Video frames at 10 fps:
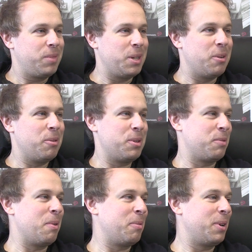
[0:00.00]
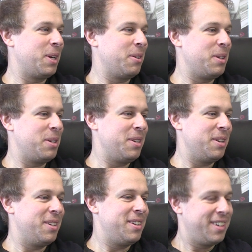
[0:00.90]
always remember,
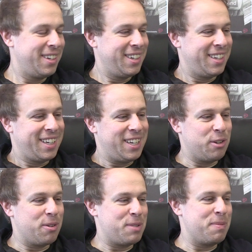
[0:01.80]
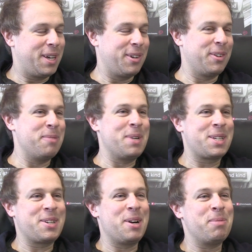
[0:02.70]
you'd always make your little
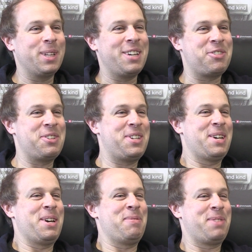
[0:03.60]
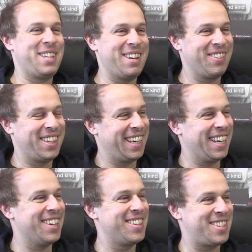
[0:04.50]
mixed compilation tapes and everything
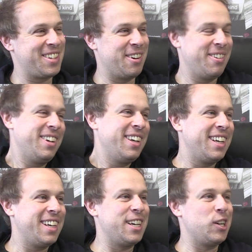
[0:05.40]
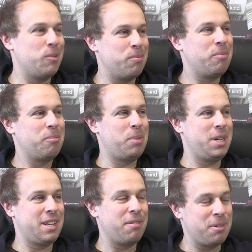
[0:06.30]
else. So, but
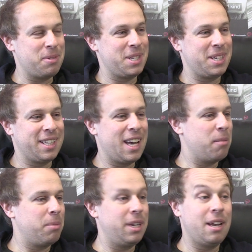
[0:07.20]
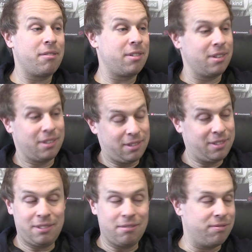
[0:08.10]
definitely was into that, but never
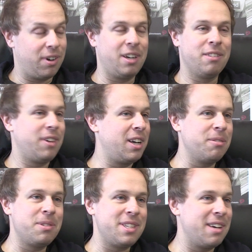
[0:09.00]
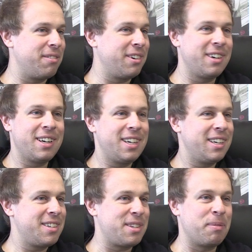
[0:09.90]
vinyl. Vinyl was
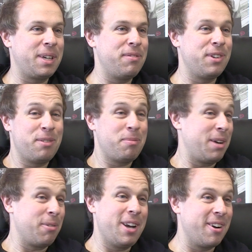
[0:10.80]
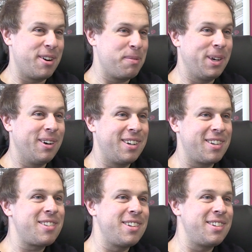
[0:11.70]
never something even on my radar, to be
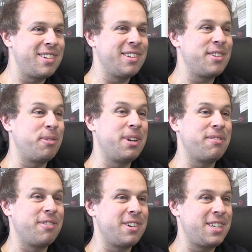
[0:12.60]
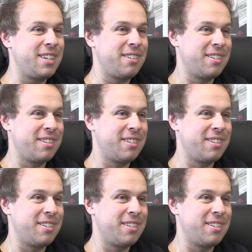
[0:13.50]
honest, until 2014.